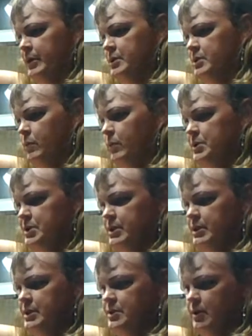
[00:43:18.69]
So once
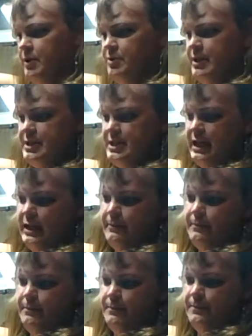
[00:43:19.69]
this all dries
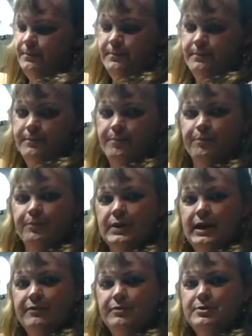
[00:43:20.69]
up,
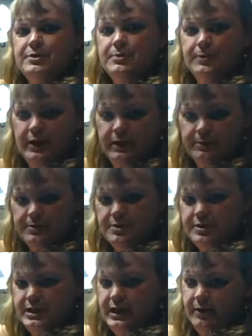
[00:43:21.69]
after 2 coats or
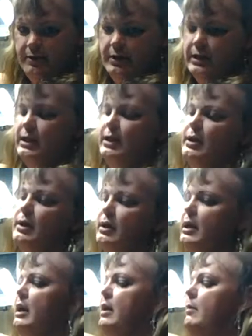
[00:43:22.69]
so,
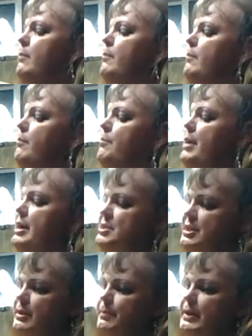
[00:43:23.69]
I'll
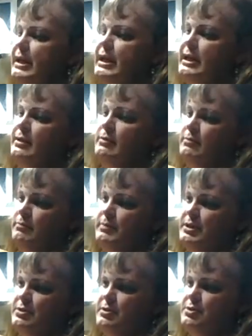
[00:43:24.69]
mask it up again,
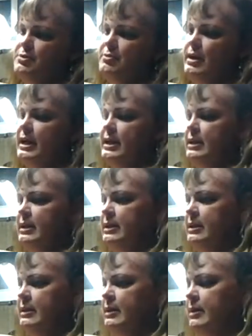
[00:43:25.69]
make sure it's dried,
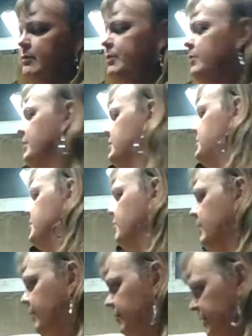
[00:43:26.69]
and then we'll continue
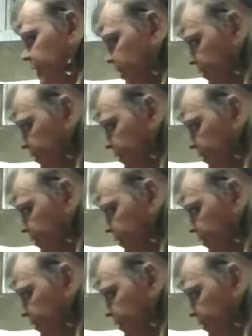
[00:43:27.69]
on with the